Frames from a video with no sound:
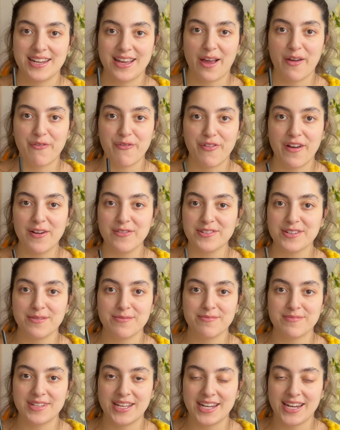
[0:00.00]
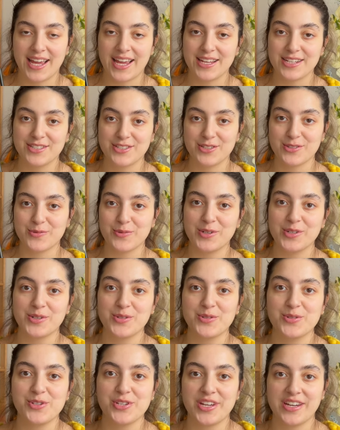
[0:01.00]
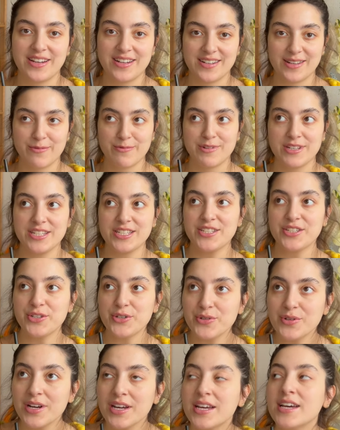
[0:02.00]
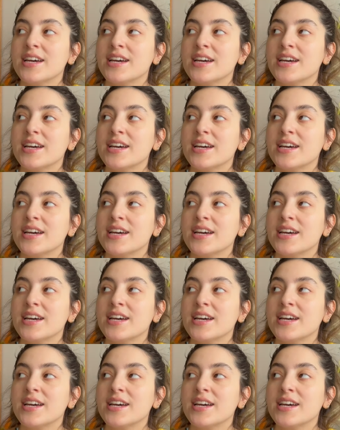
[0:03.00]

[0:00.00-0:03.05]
I found them that I just wanted to share them with you.